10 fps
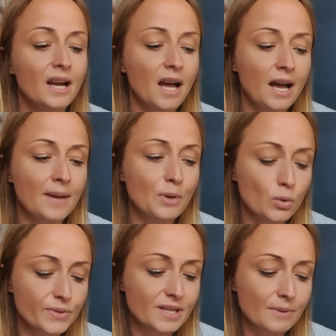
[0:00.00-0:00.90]

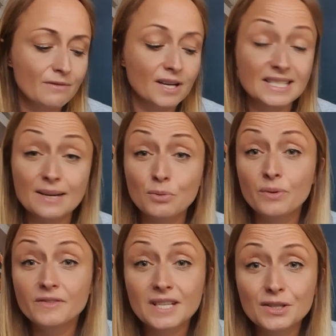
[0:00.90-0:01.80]
Also, we write down what
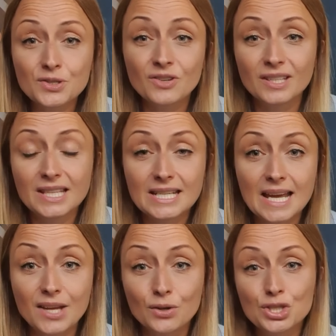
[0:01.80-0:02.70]
we've done during the
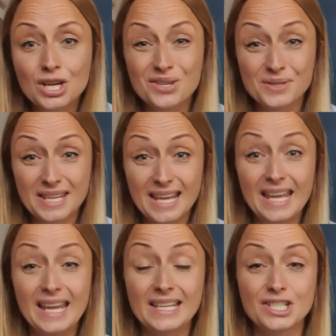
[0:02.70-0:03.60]
day, your child's
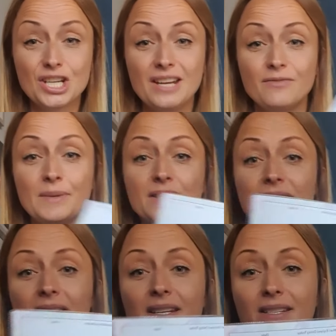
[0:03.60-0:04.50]
key
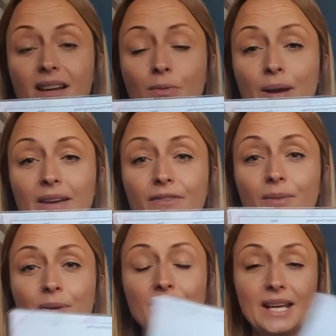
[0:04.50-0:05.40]
achievements, and it's our way of
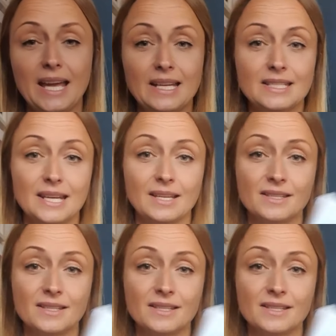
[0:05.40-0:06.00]
communicating.